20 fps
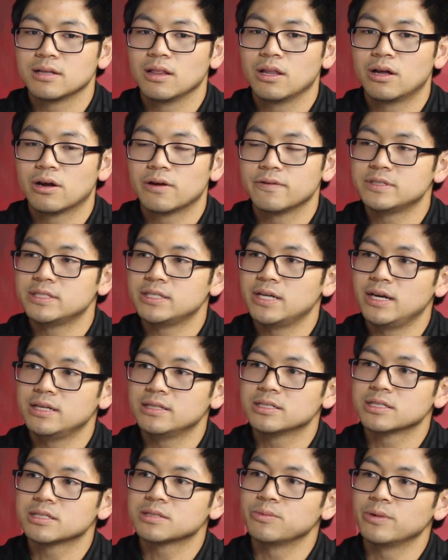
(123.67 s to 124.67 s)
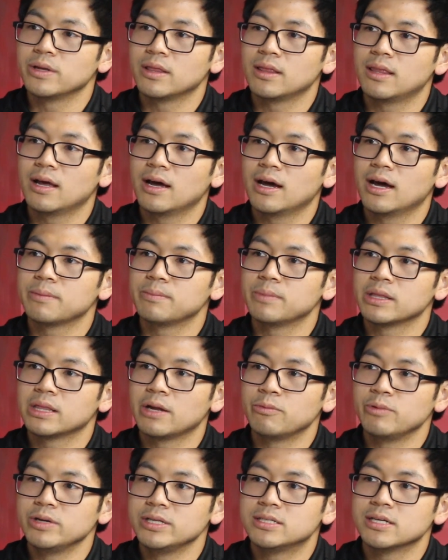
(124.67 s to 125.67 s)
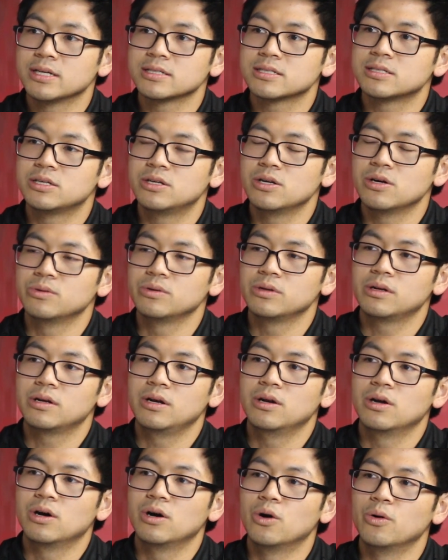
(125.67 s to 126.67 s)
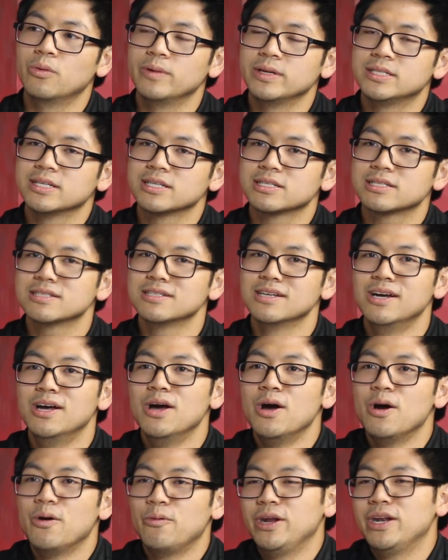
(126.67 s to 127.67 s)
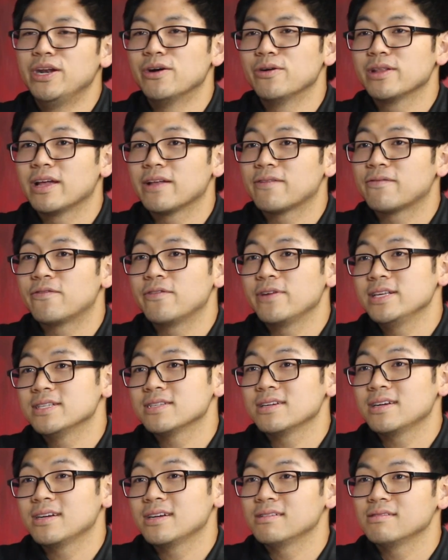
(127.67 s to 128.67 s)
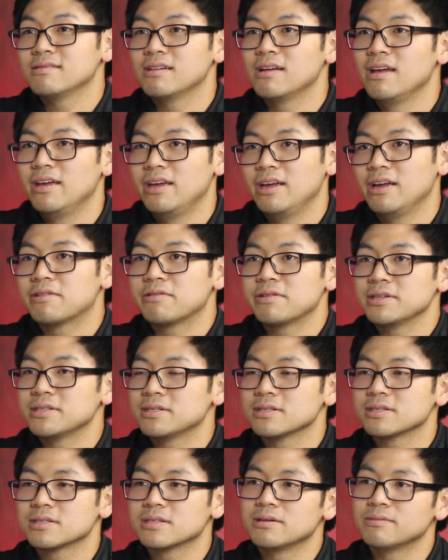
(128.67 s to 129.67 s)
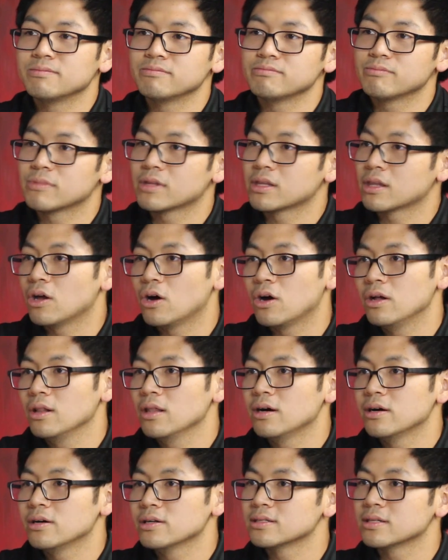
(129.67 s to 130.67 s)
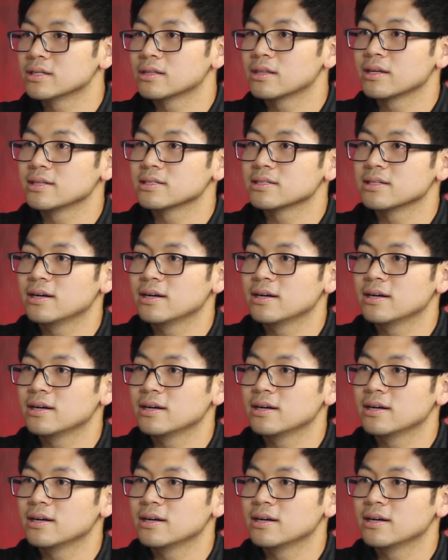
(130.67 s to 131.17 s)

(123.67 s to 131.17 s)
a lot of changes with that, but then we just don't know. We just, we know that freezing increases some thaw loss and things